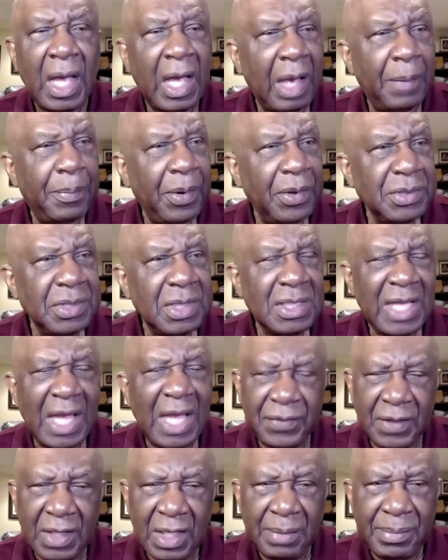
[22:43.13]
A person is
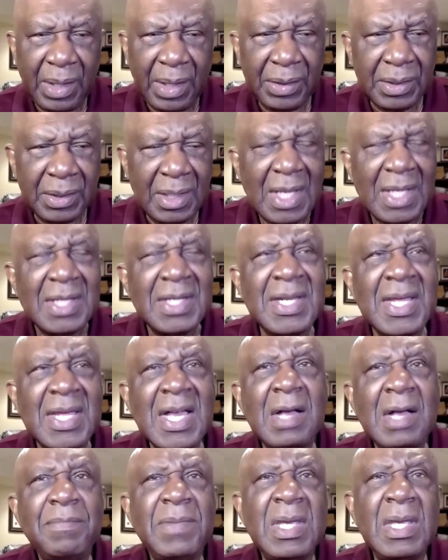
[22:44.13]
African American.
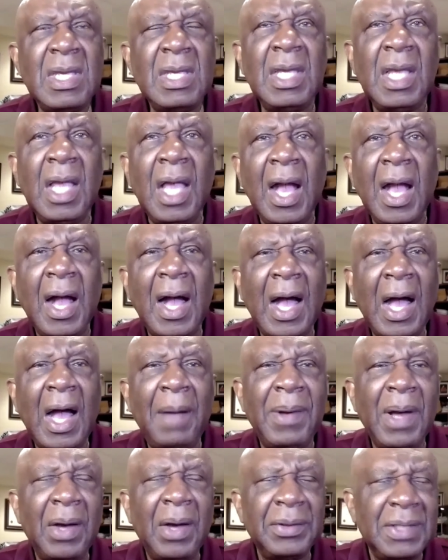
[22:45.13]
Tell me
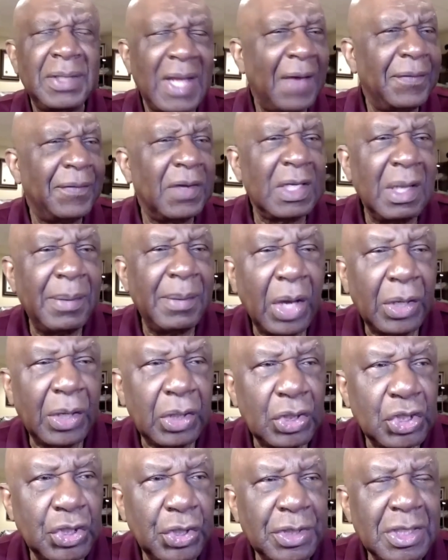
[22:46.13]
about the African
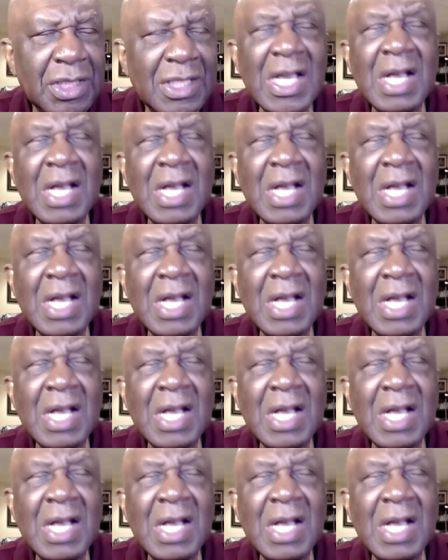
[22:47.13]
American church.